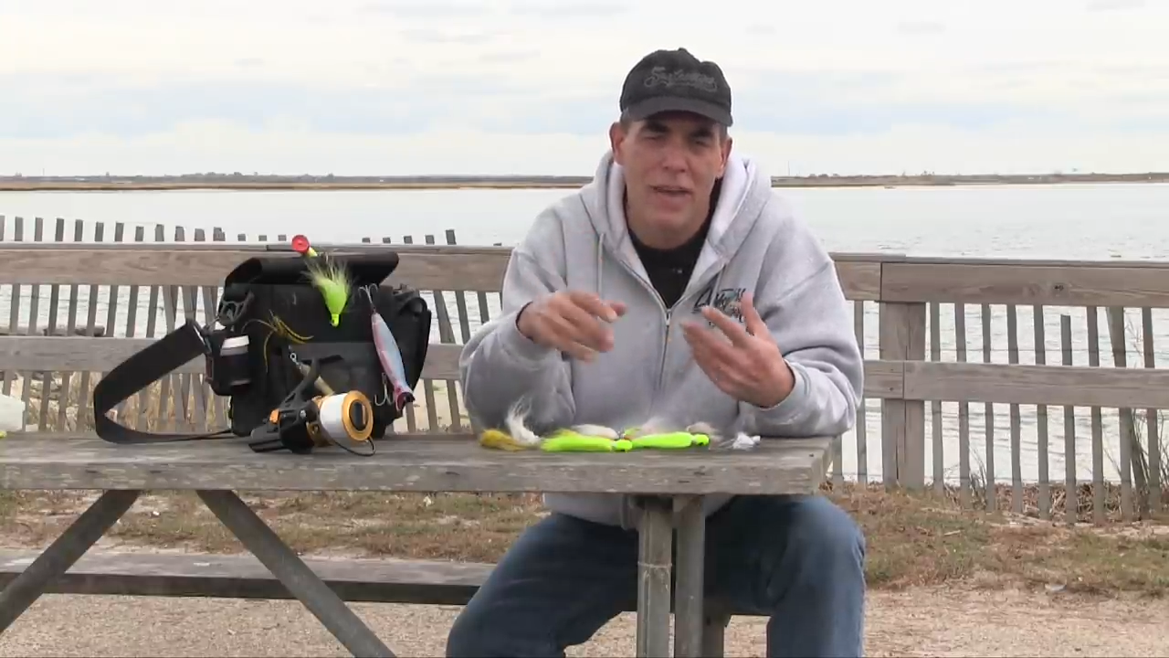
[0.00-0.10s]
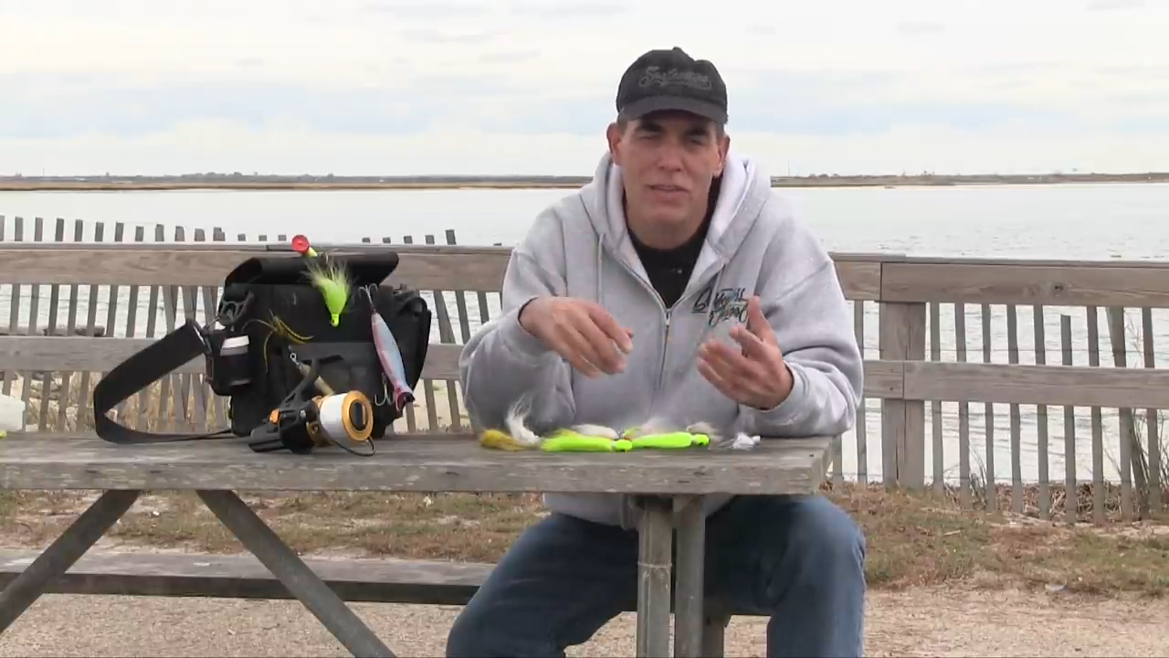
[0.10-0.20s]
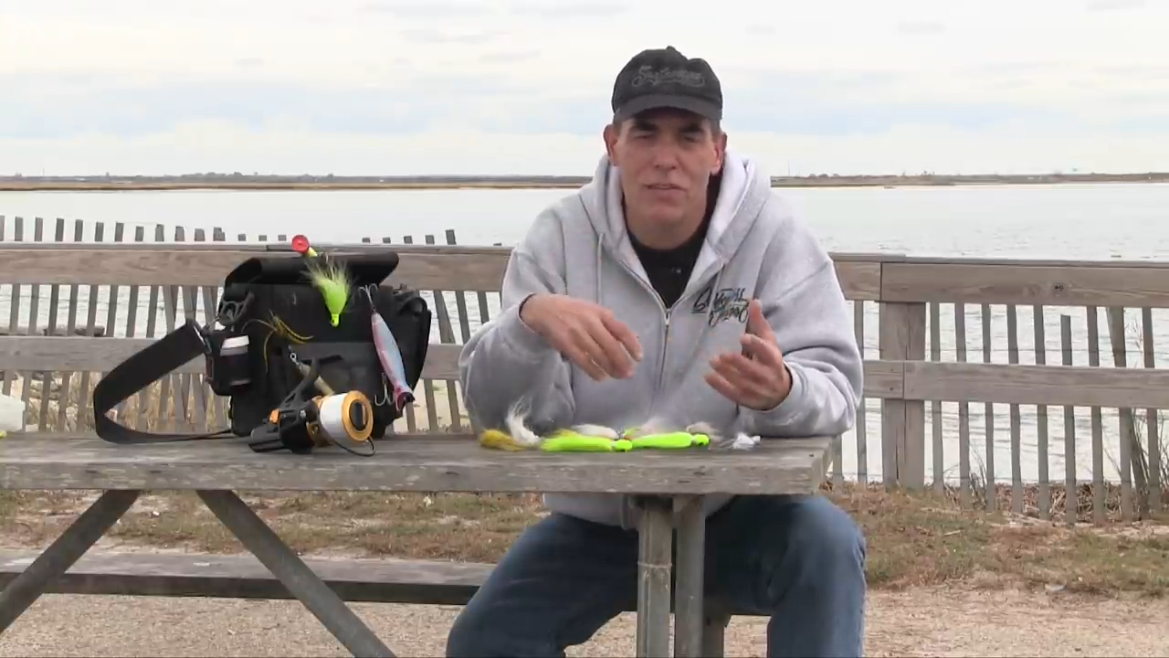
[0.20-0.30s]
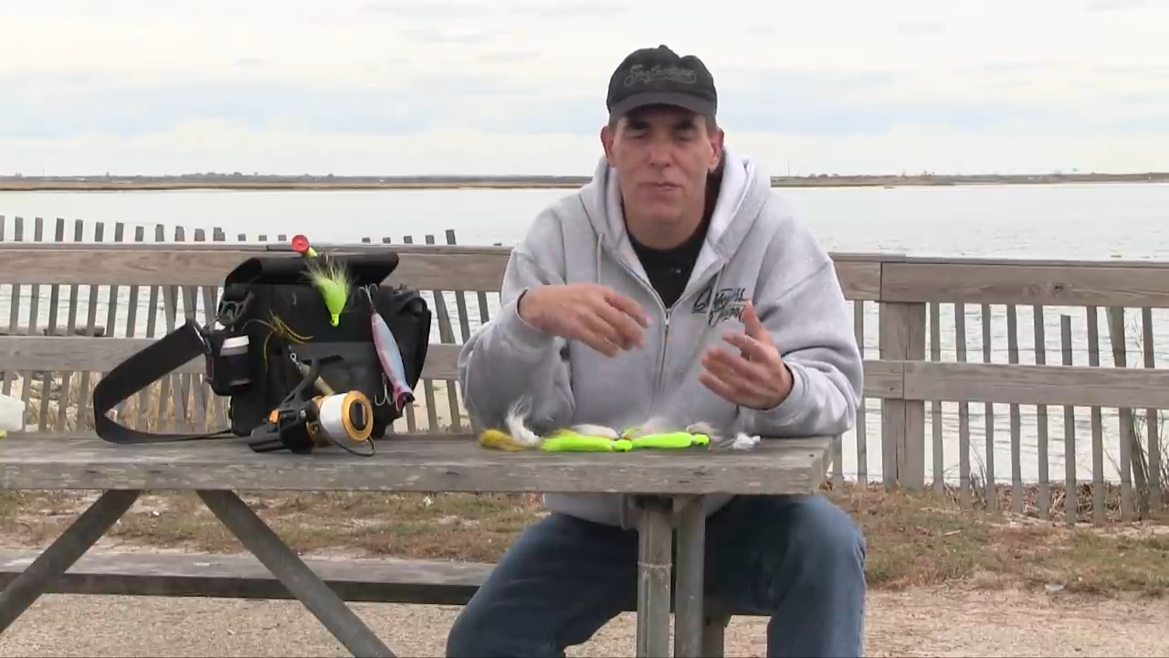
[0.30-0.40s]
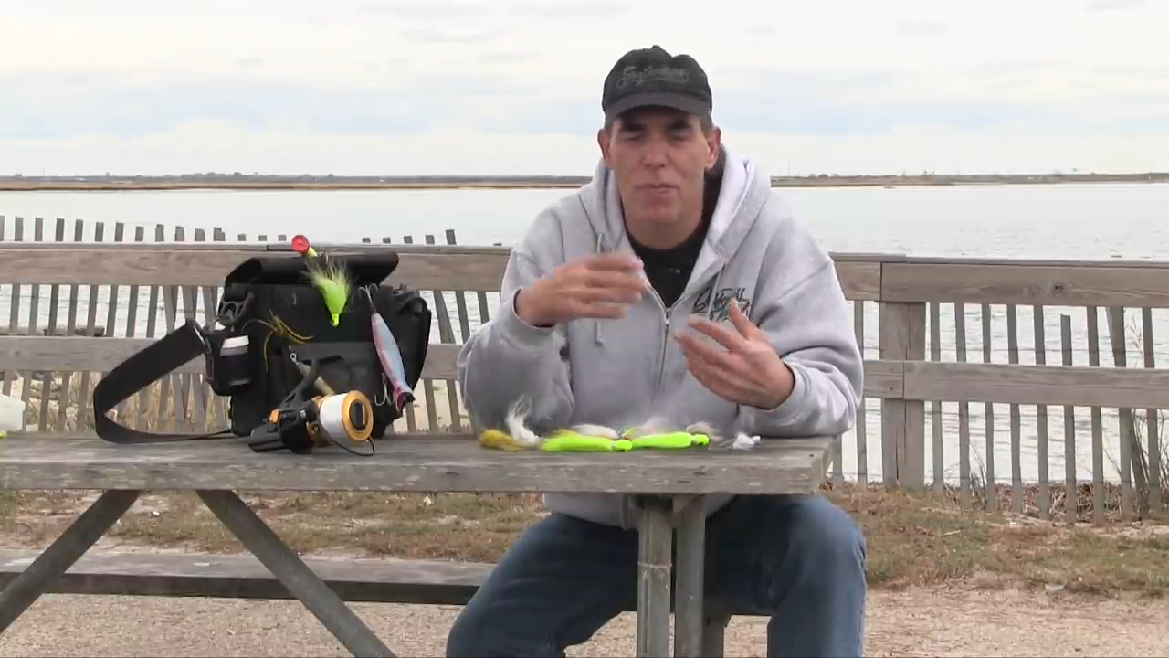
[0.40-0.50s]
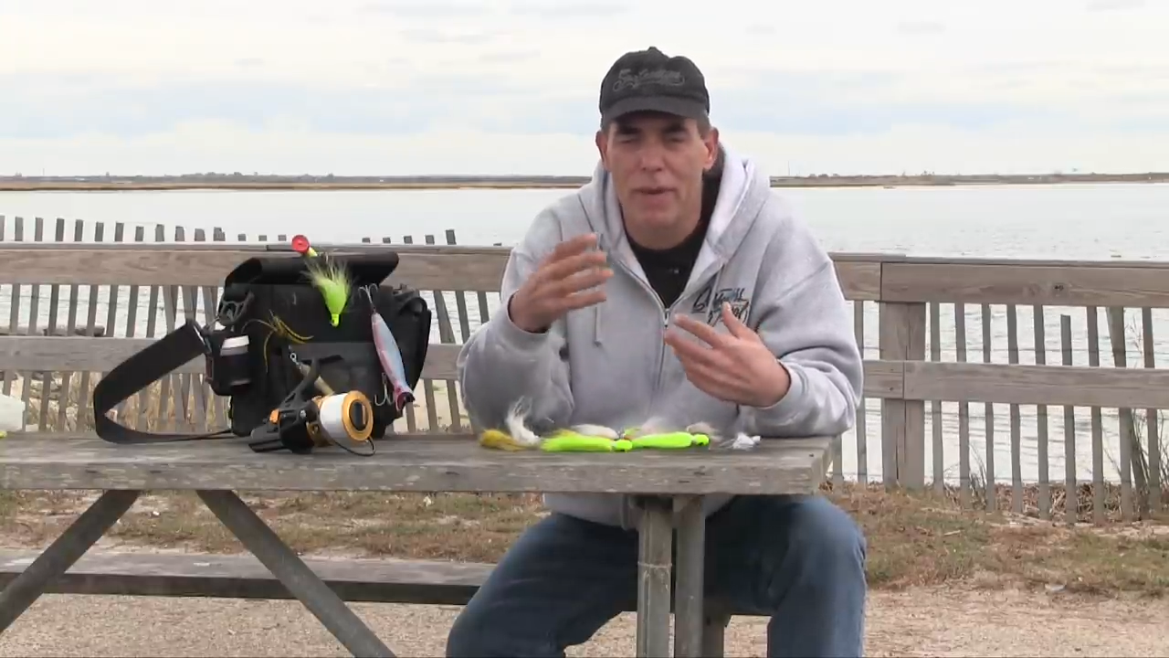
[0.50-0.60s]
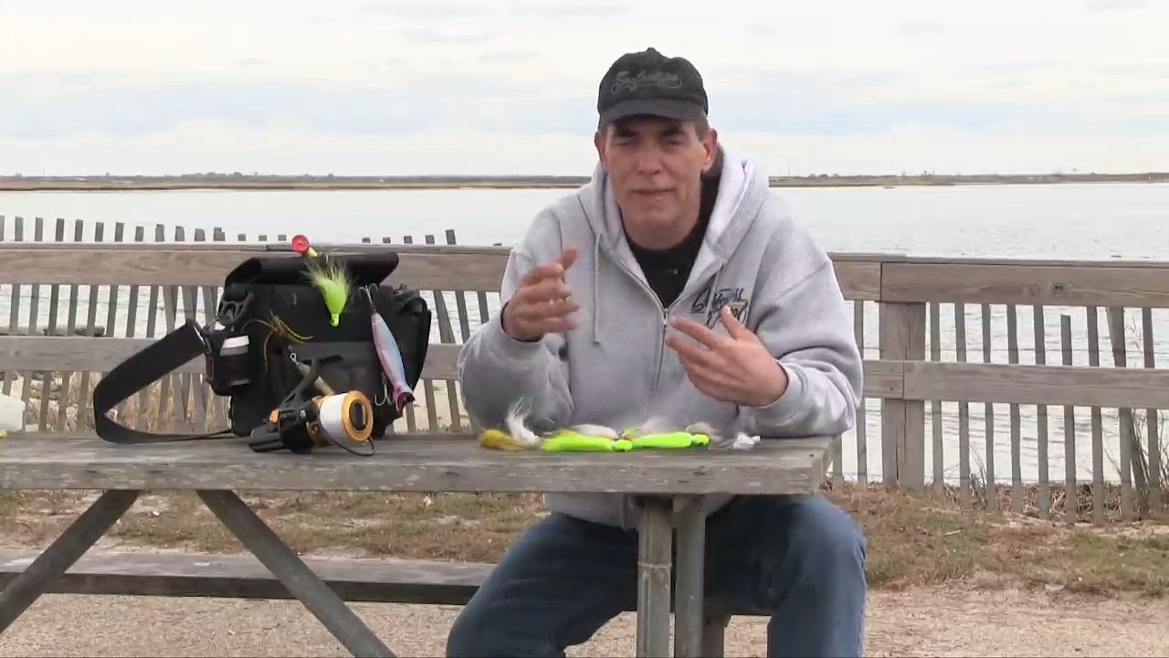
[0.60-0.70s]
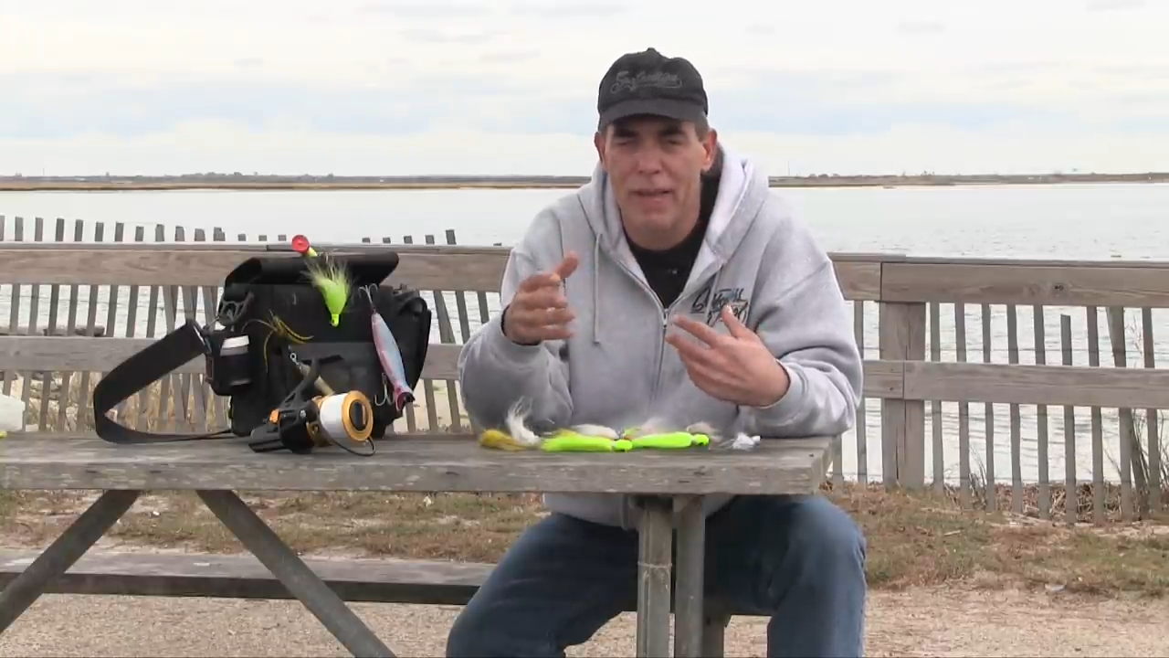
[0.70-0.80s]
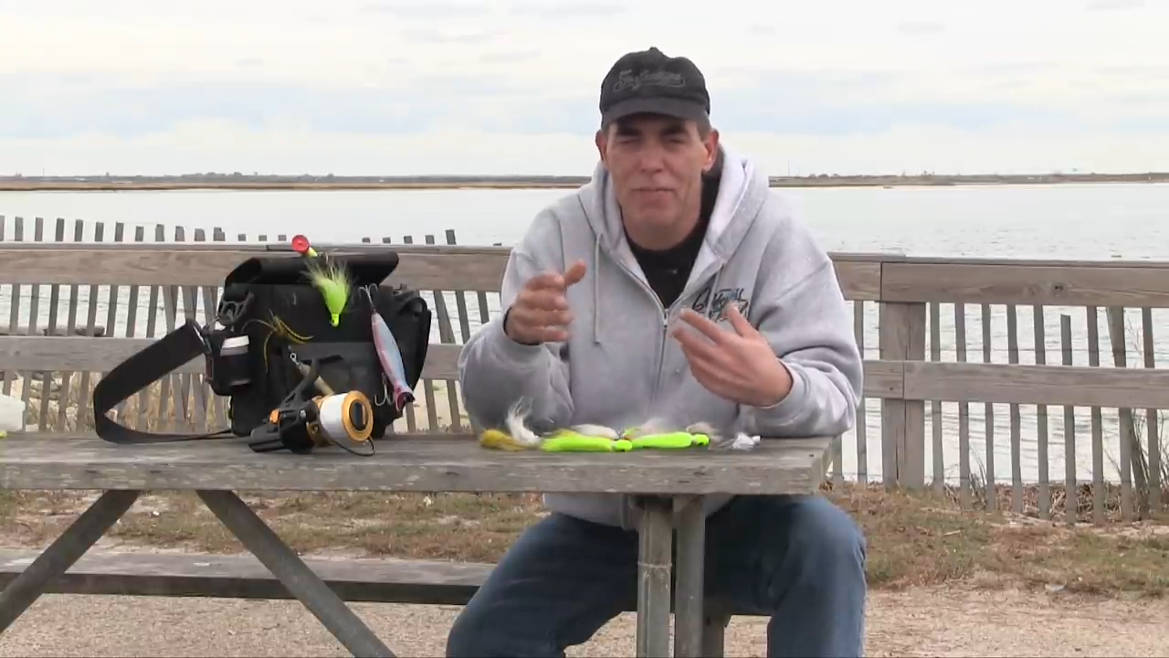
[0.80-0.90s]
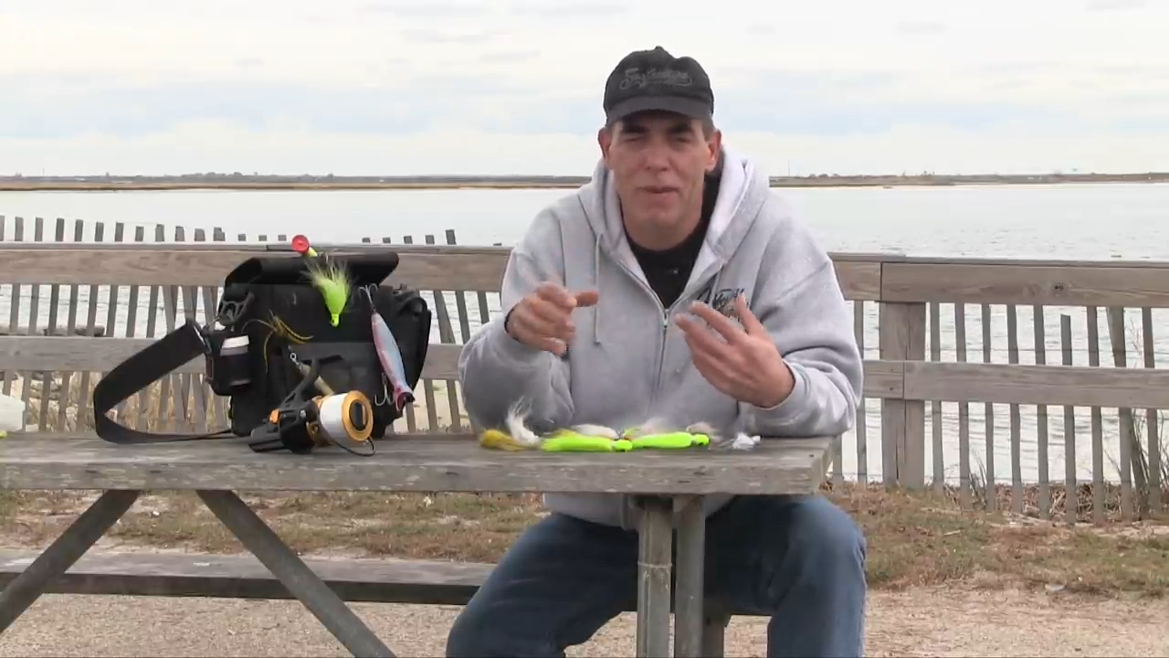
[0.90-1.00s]
action for
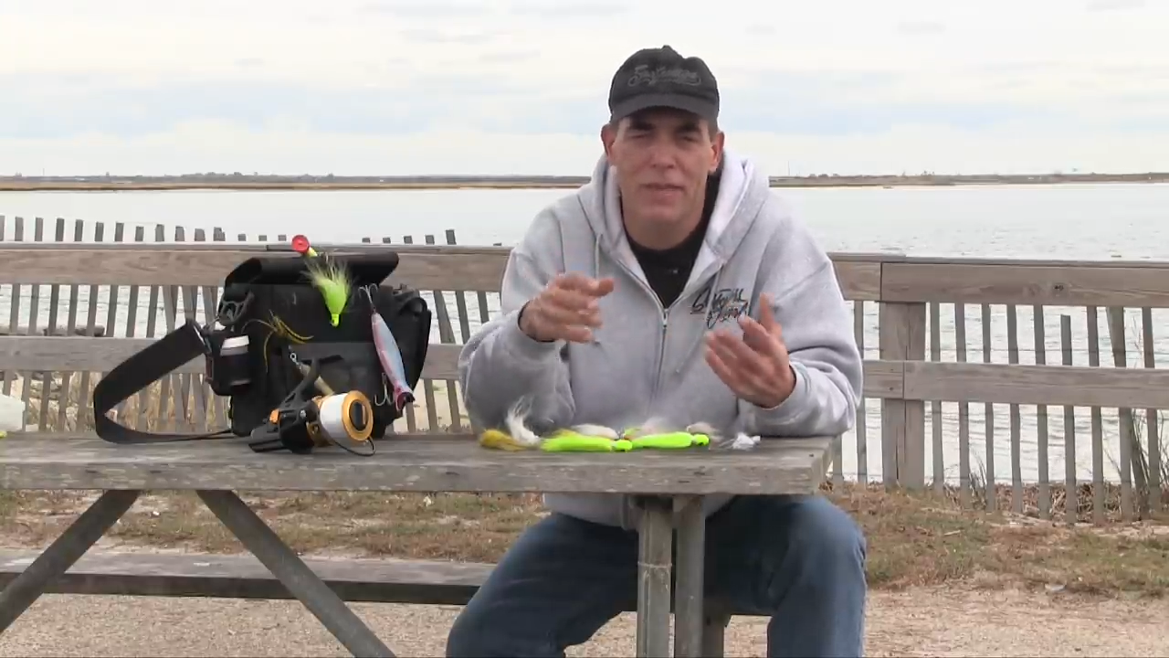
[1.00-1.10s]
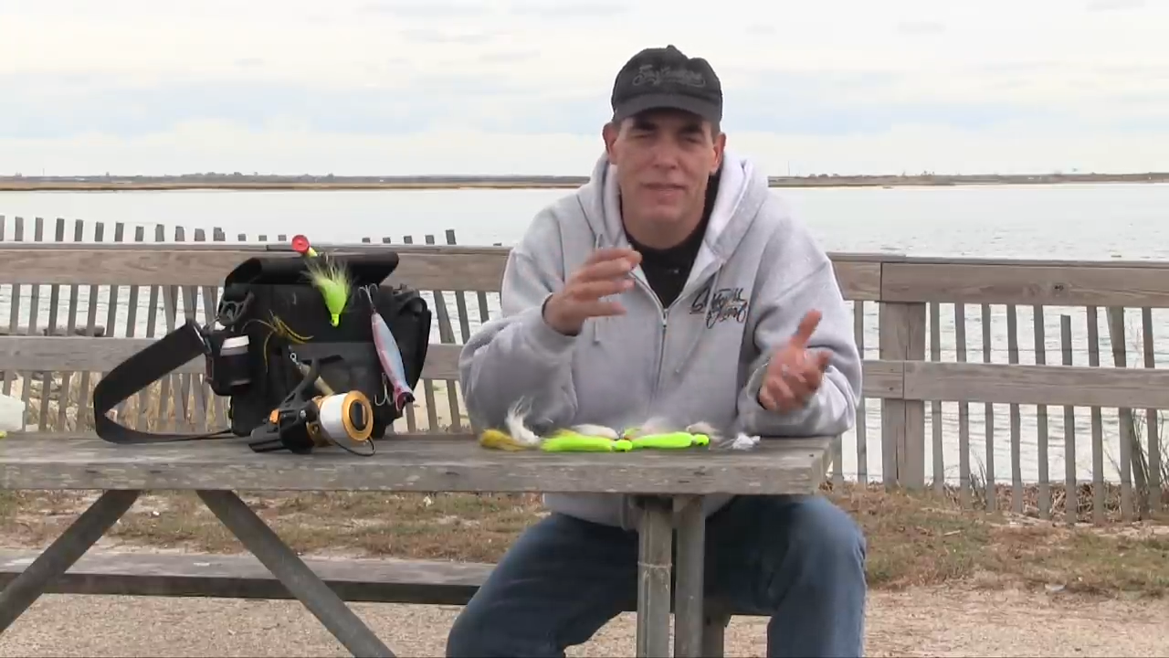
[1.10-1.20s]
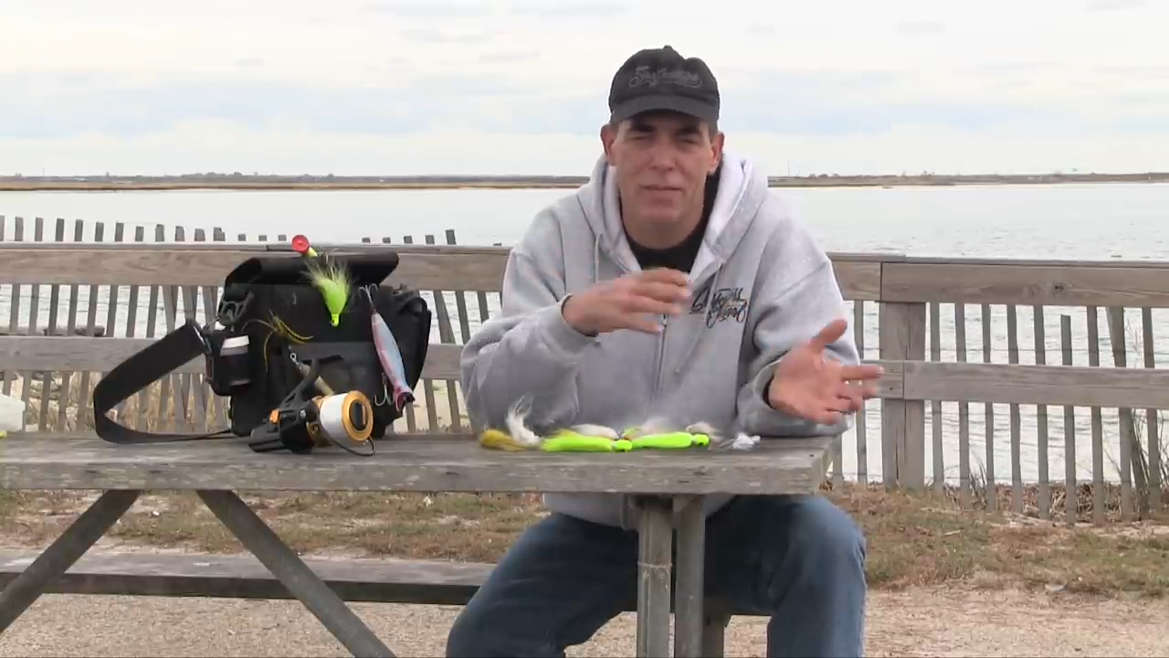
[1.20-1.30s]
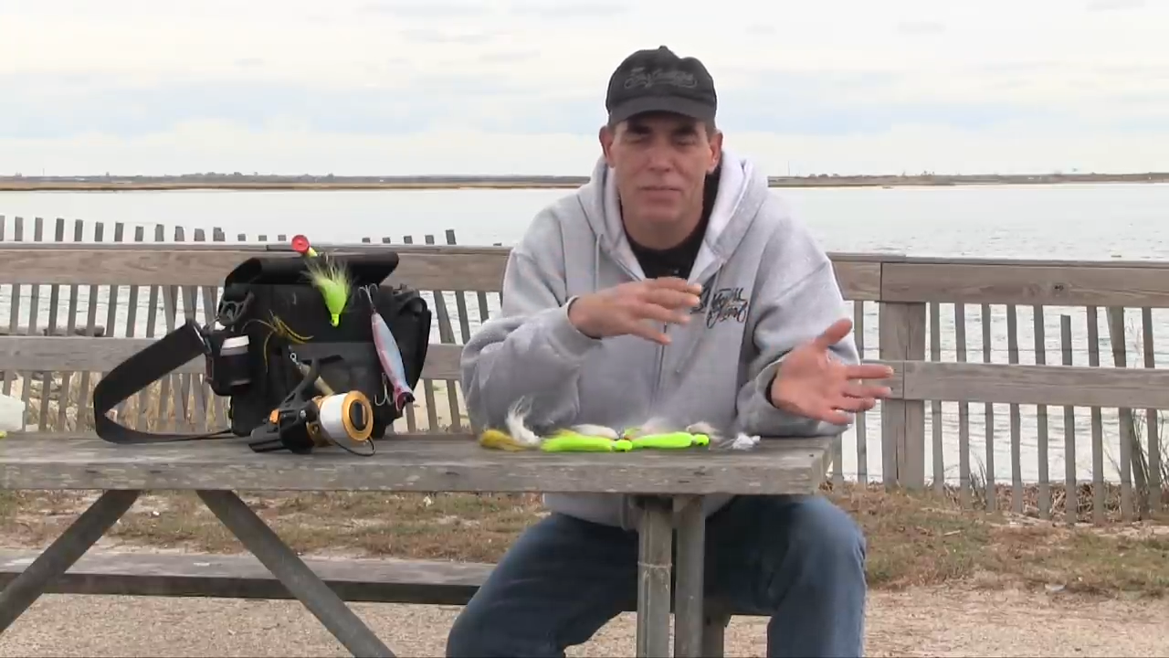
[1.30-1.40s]
about 10 minutes.